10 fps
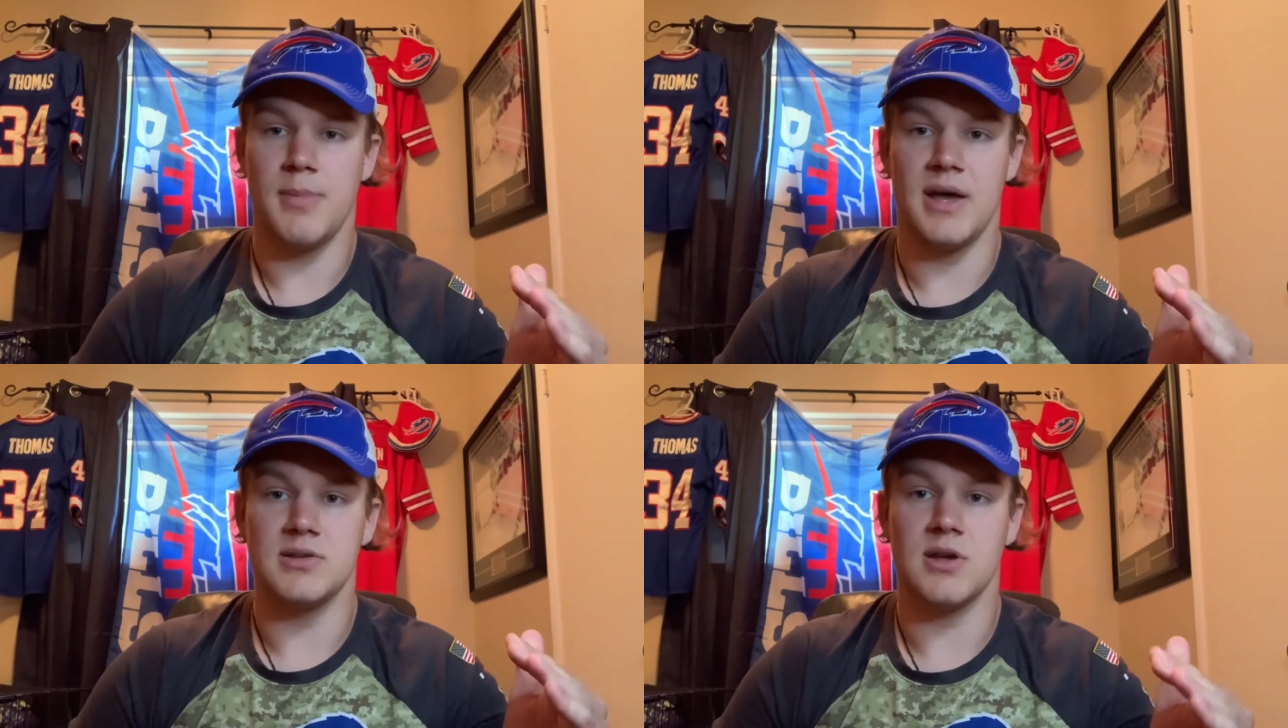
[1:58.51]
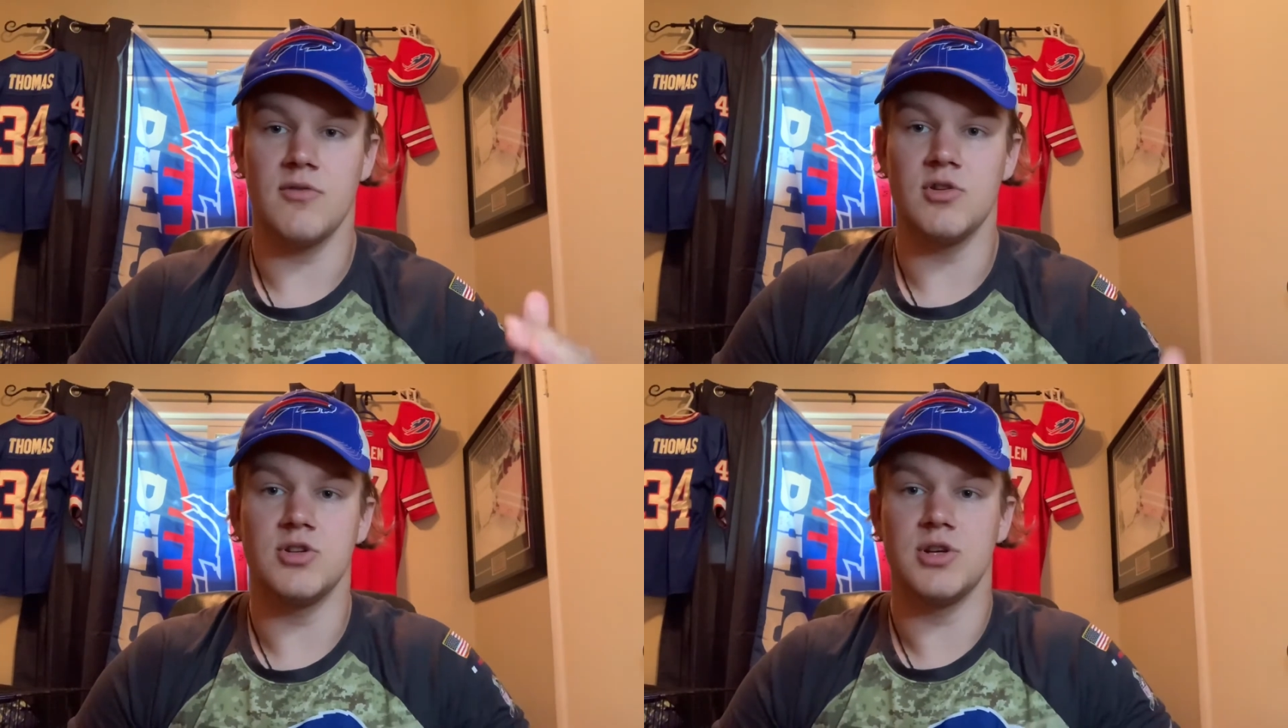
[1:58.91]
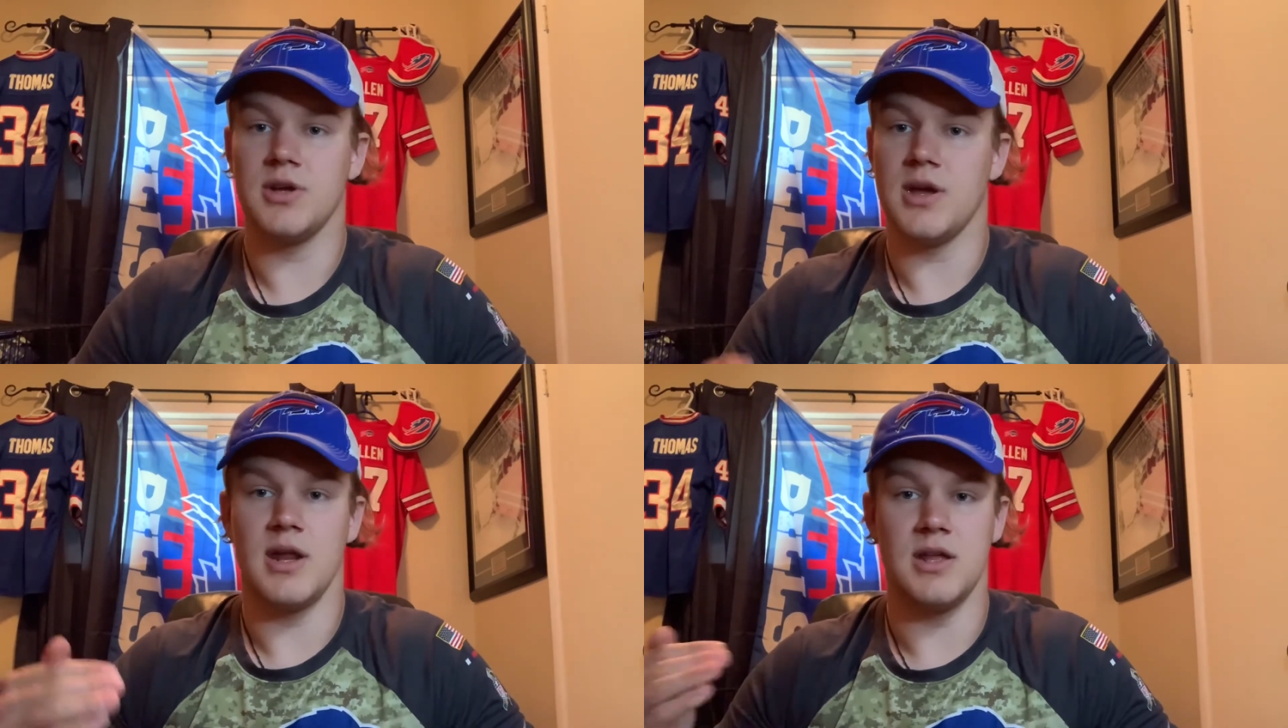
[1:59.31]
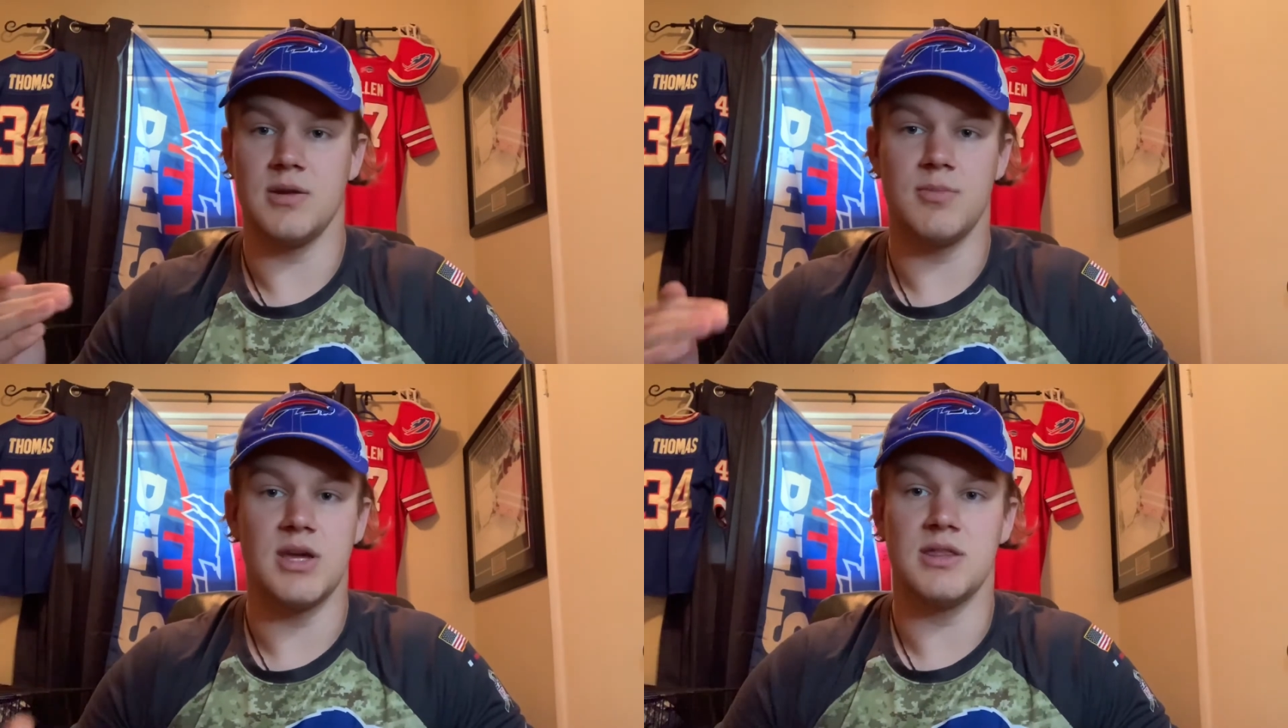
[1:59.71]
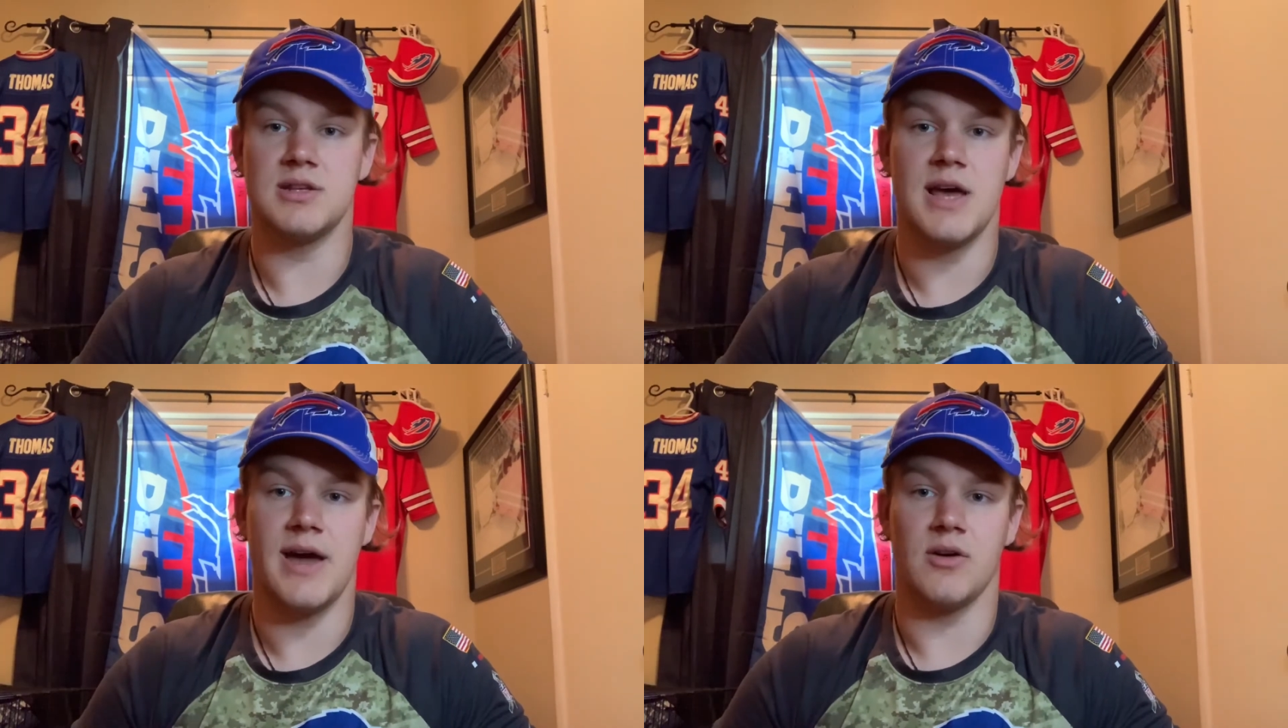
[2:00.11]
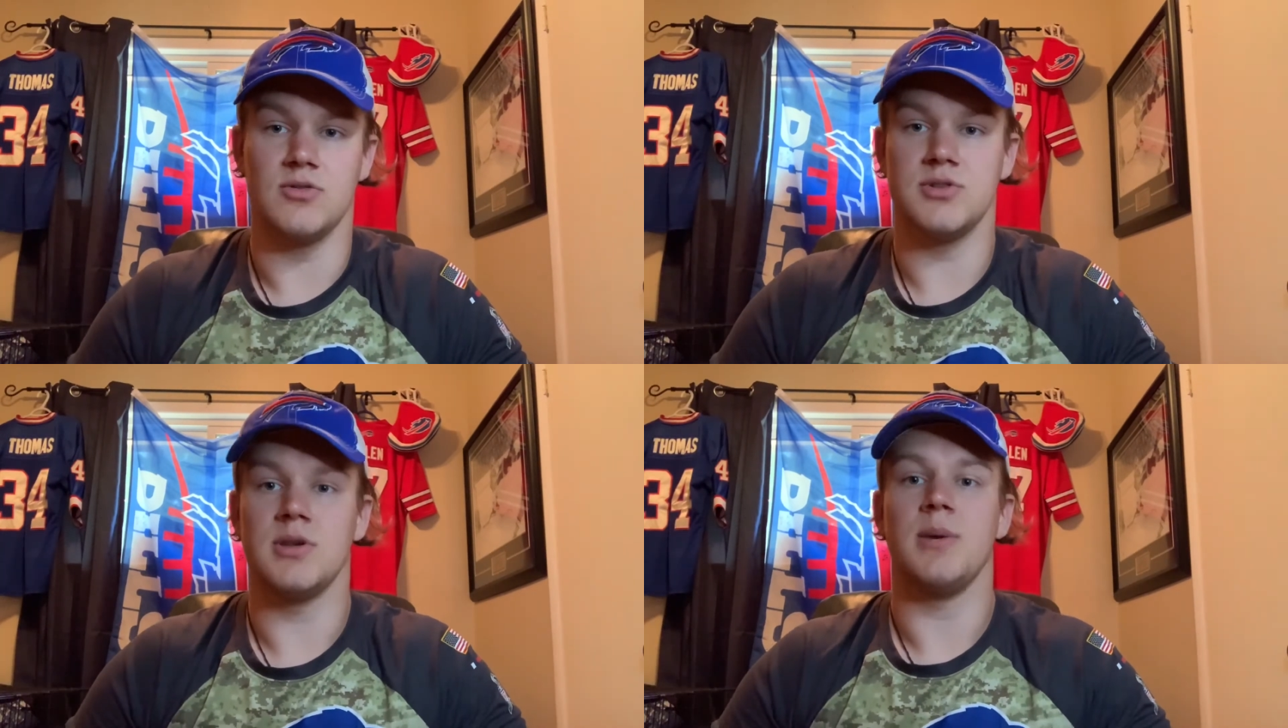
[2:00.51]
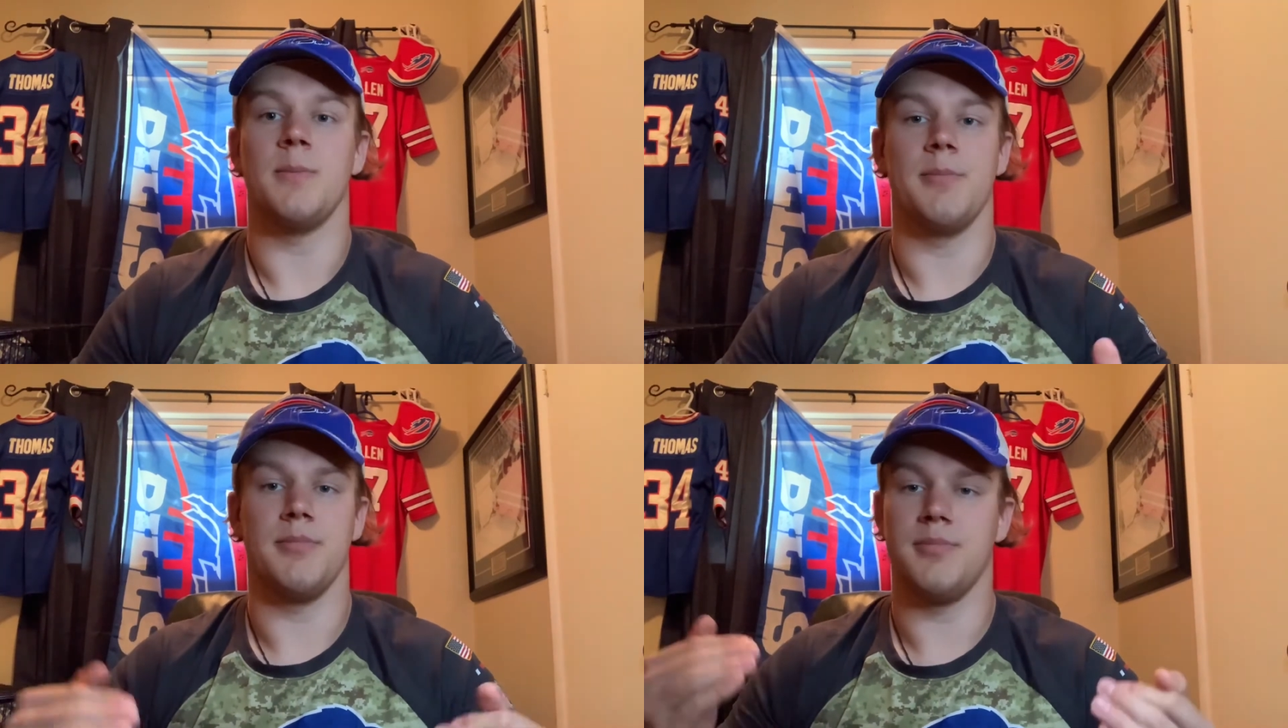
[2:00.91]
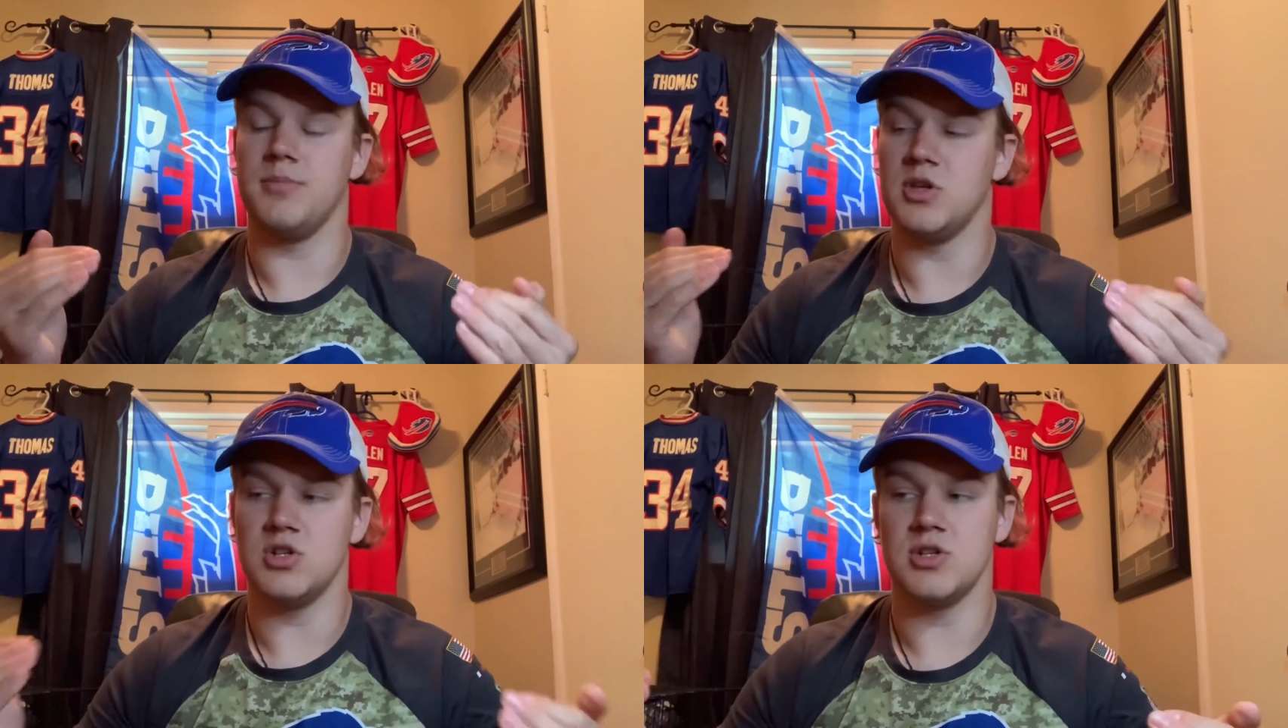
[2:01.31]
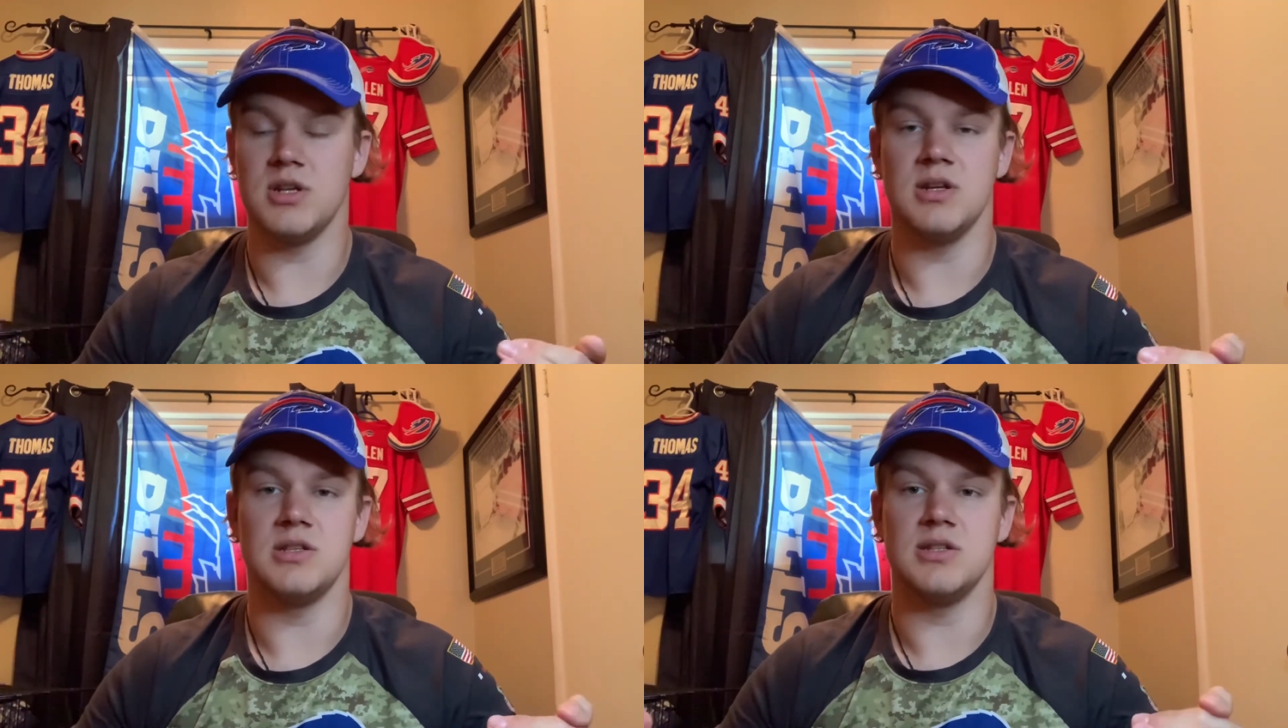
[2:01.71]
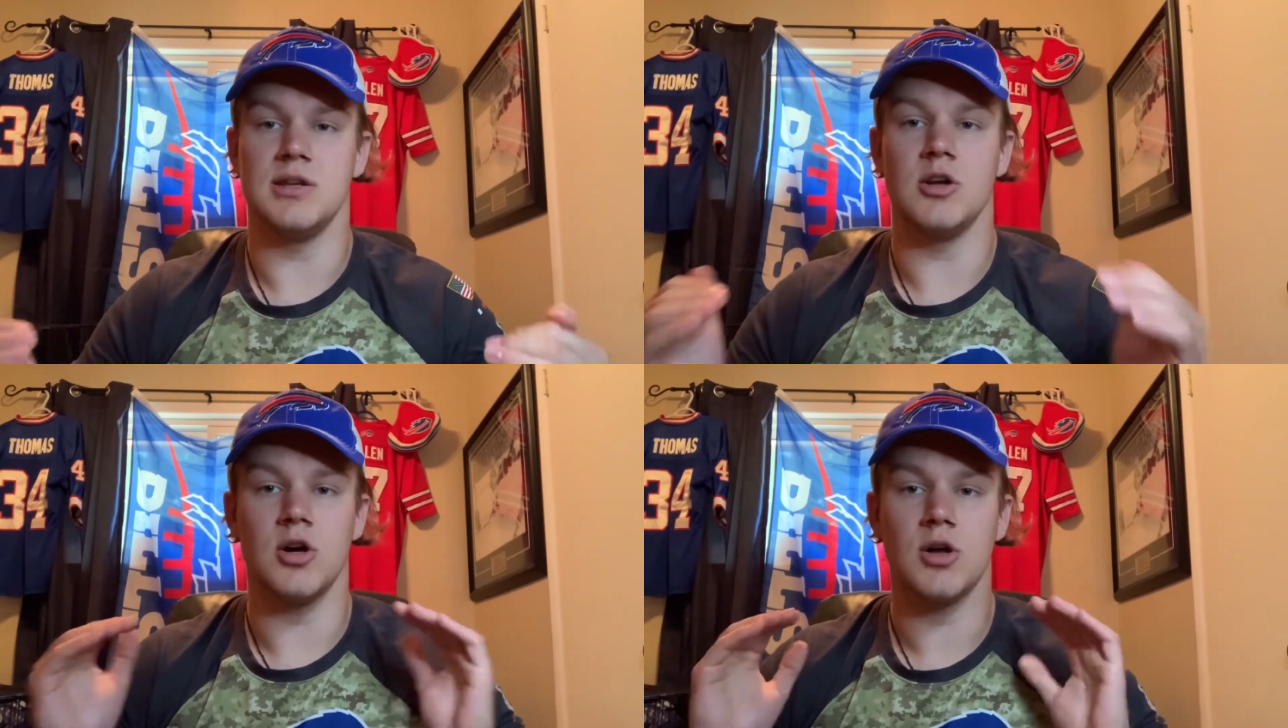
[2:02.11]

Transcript: pass coverage, and he can make the tackles. You just need to see it all